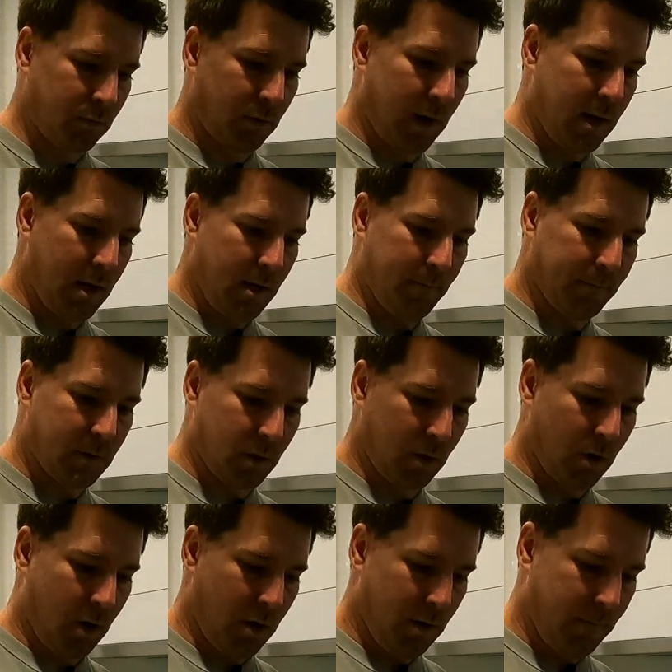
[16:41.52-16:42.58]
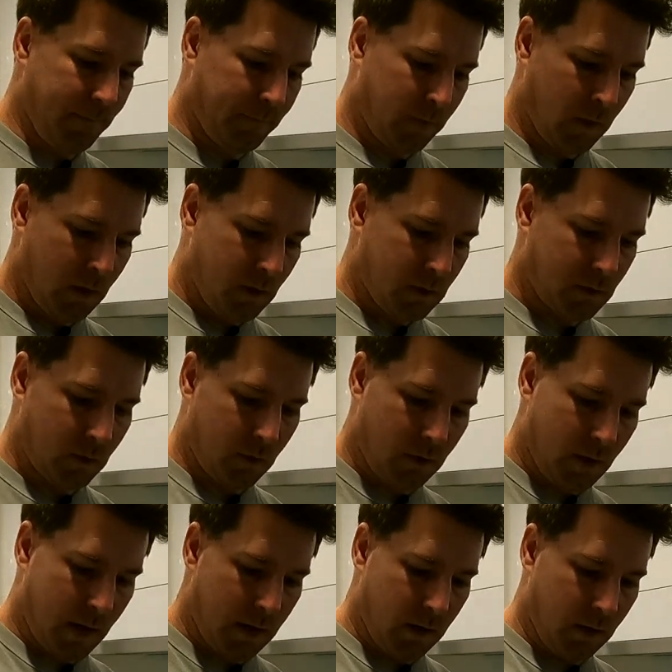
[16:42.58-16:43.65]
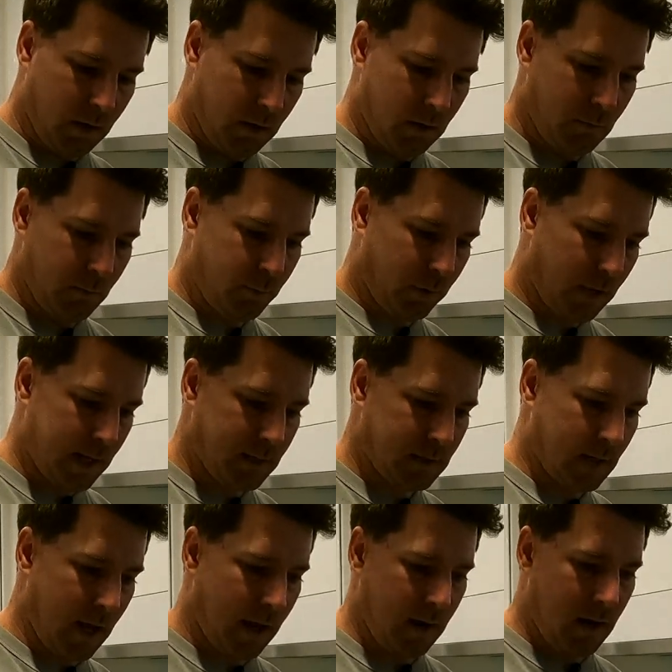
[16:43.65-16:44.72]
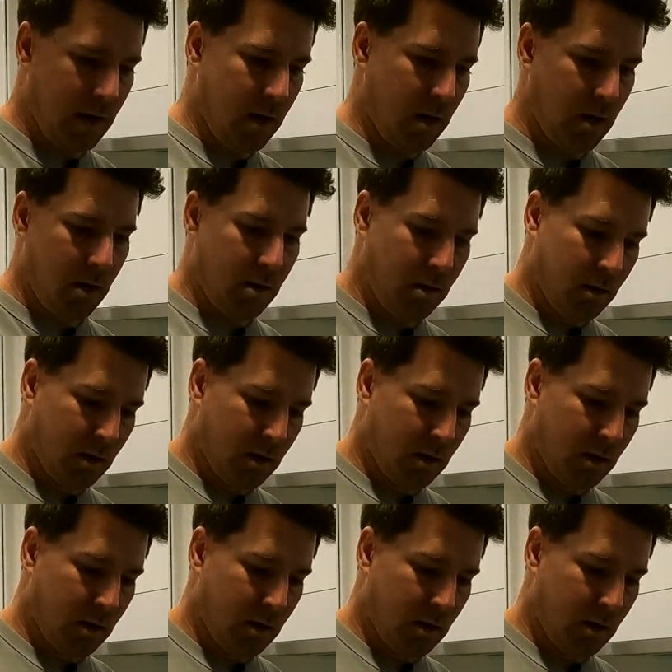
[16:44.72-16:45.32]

ready to go so that you can place that in